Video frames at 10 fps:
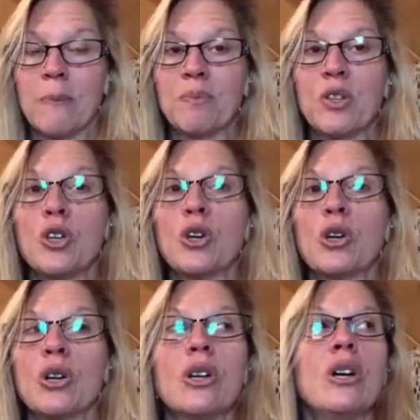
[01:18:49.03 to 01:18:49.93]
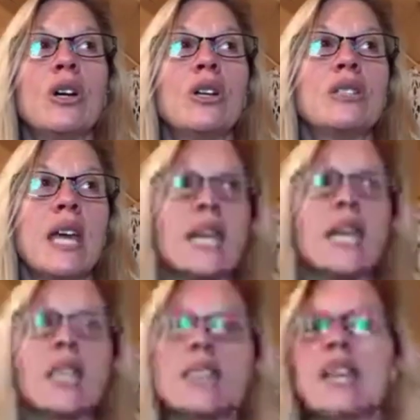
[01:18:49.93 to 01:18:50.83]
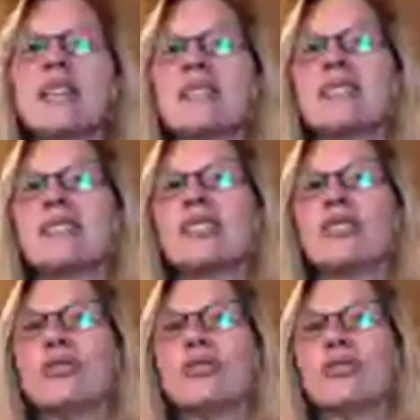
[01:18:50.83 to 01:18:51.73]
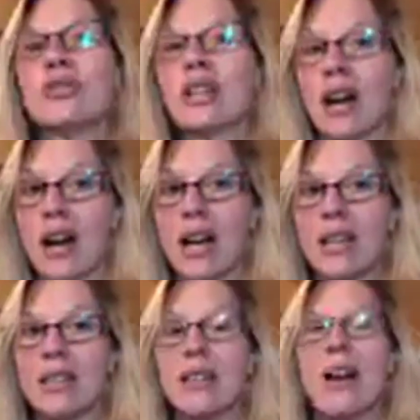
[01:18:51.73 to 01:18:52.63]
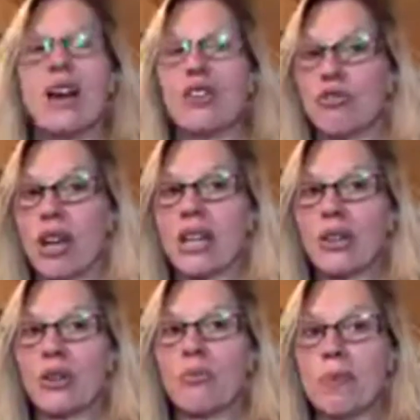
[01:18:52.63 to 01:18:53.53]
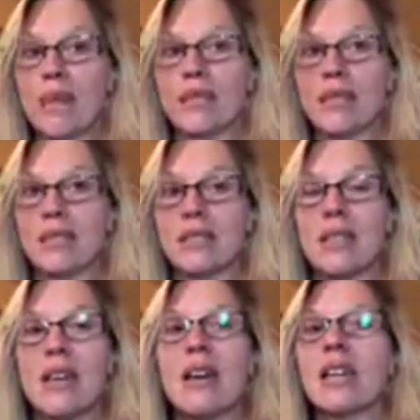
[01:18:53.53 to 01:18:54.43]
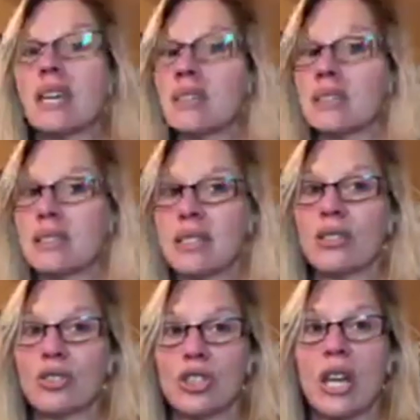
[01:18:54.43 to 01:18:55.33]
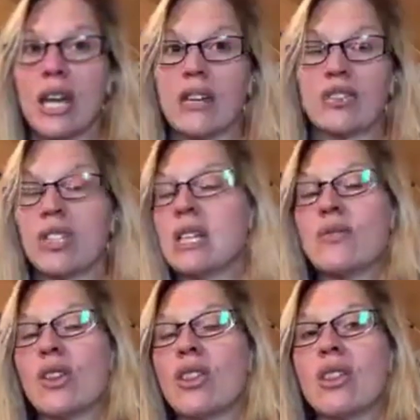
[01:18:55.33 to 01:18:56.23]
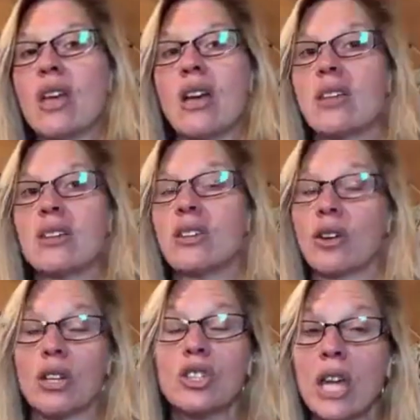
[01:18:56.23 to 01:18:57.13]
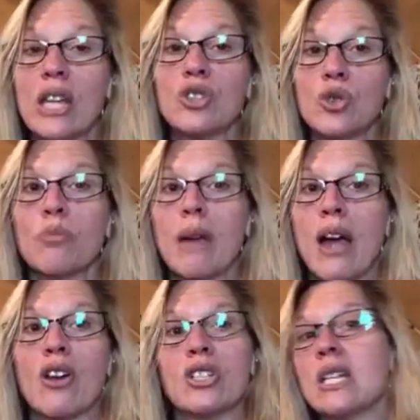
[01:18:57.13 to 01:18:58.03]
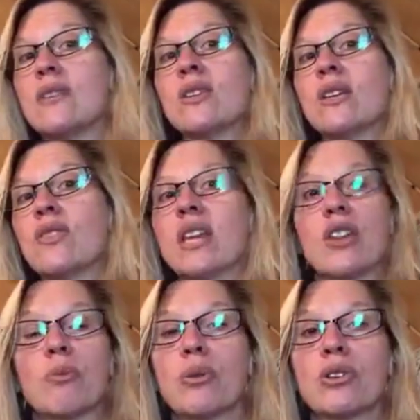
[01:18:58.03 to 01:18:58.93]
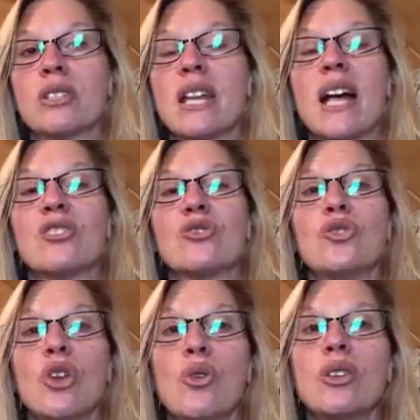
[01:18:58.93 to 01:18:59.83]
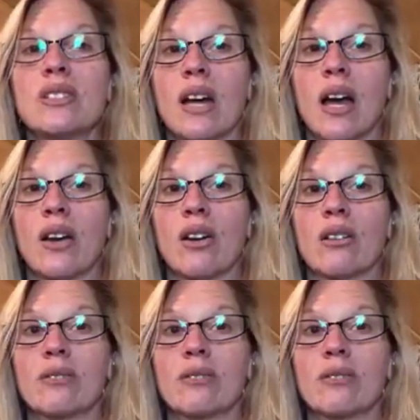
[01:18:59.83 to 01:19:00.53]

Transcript: You're taking things to God on a regular basis can still change, even, you know, can change your marriage even if the other person has no desire